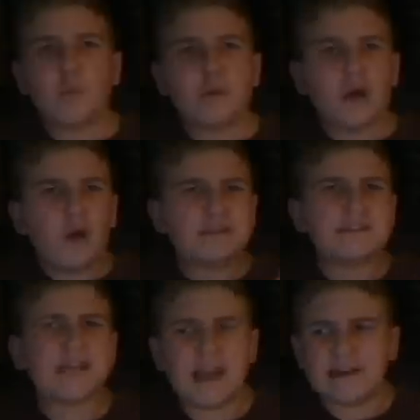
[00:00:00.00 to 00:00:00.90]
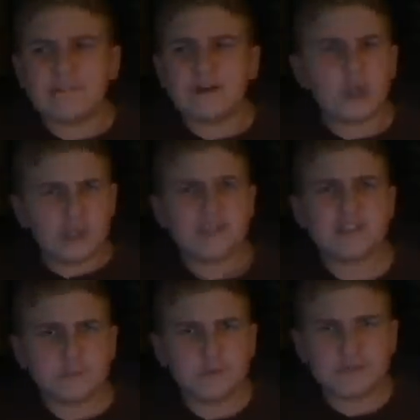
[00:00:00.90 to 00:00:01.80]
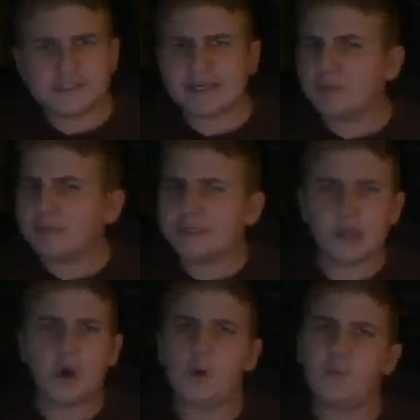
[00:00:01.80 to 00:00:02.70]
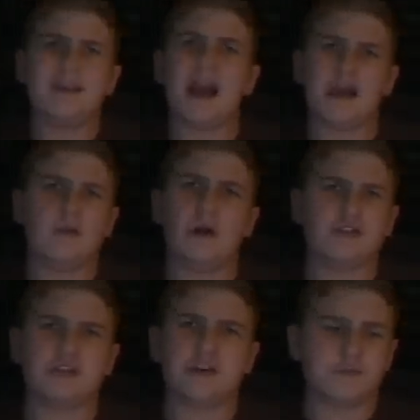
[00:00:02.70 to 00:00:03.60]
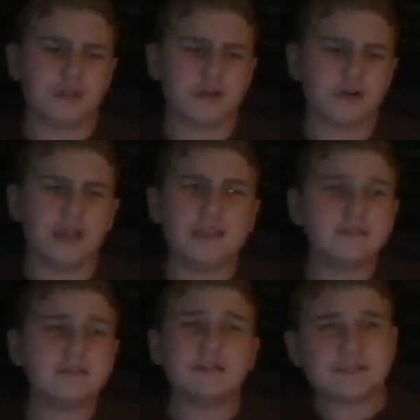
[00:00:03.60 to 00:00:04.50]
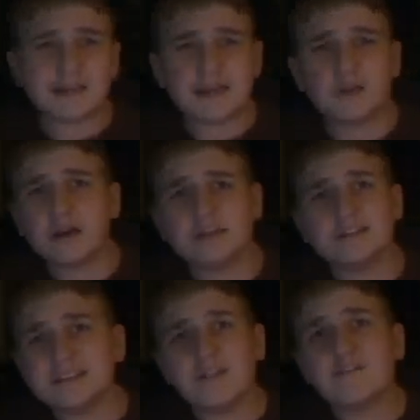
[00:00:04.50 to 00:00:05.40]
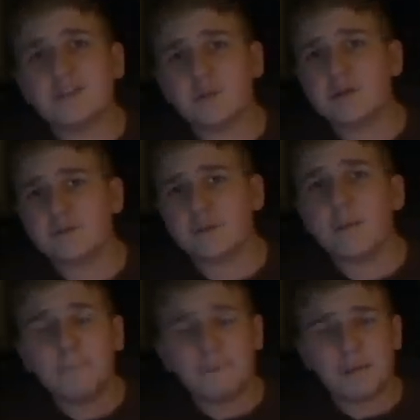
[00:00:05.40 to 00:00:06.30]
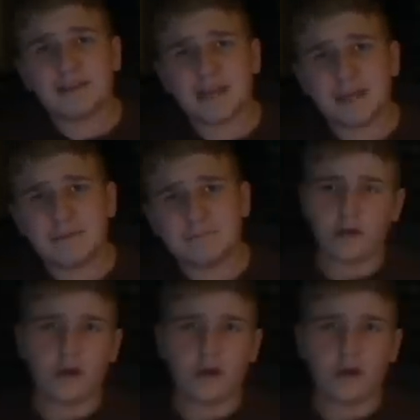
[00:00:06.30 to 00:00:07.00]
We always have a list of movies that we know we gotta watch every year, and The Santa Claus is definitely one of them, big time.